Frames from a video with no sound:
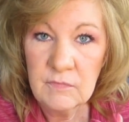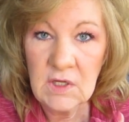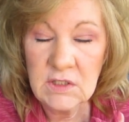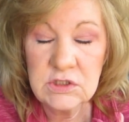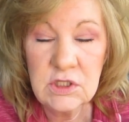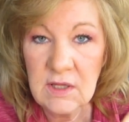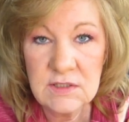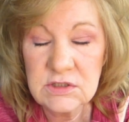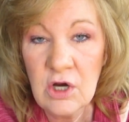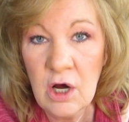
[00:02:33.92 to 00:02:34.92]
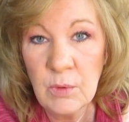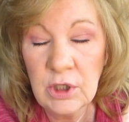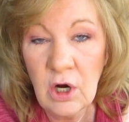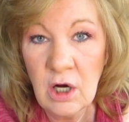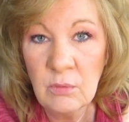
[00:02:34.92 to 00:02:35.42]
That's not
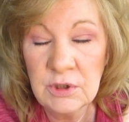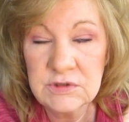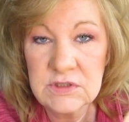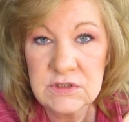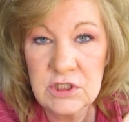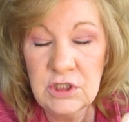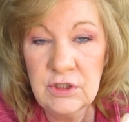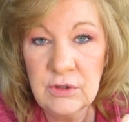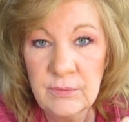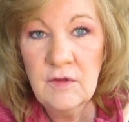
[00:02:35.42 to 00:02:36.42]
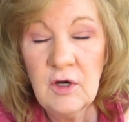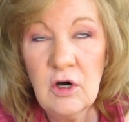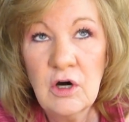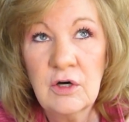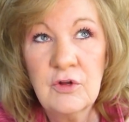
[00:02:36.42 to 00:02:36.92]
what God wants us to do. There
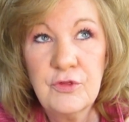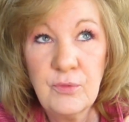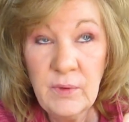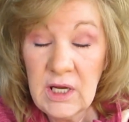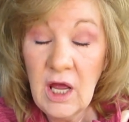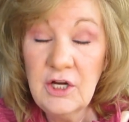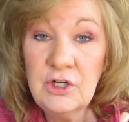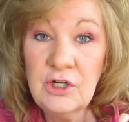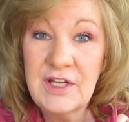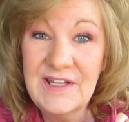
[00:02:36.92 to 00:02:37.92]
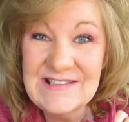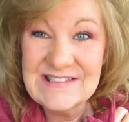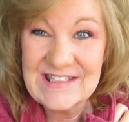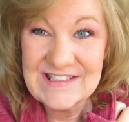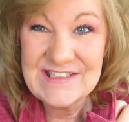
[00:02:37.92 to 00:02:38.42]
are
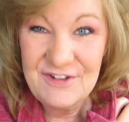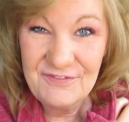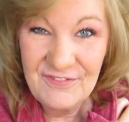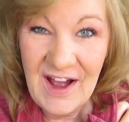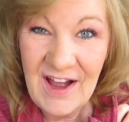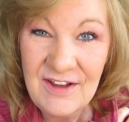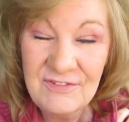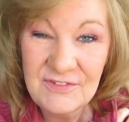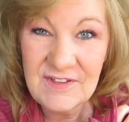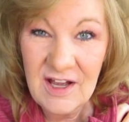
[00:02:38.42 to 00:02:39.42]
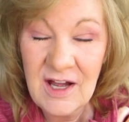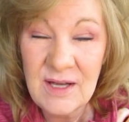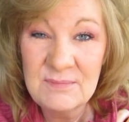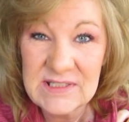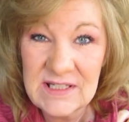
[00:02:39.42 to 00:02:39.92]
365
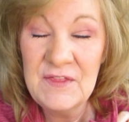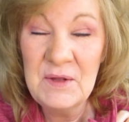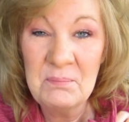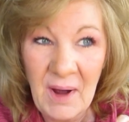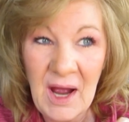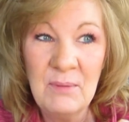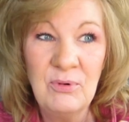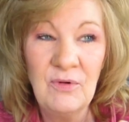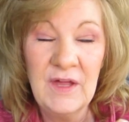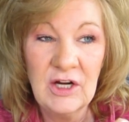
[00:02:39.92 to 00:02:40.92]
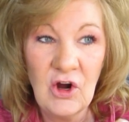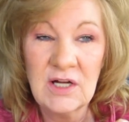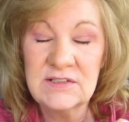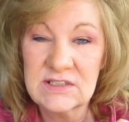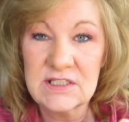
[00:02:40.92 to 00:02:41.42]
times in the Bible that
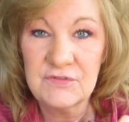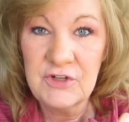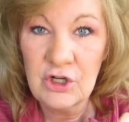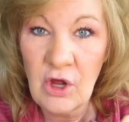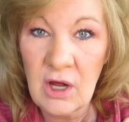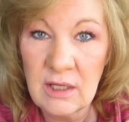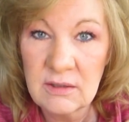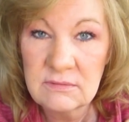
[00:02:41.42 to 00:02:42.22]
God says fear not.